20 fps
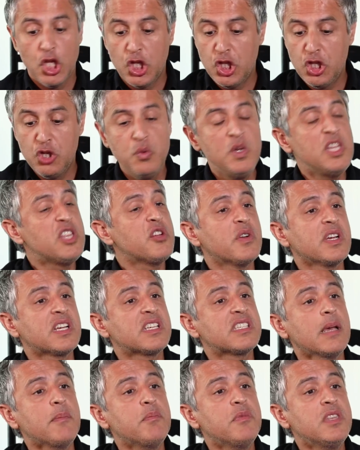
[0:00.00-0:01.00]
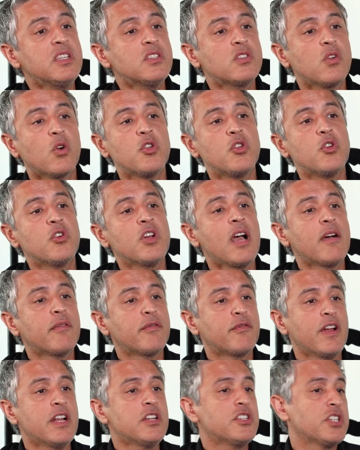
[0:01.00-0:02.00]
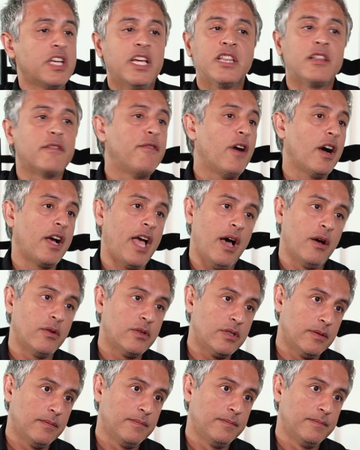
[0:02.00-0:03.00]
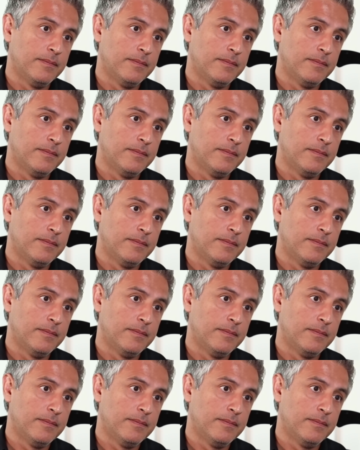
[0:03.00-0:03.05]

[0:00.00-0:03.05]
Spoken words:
You either accept this or you're not French and get the fuck out.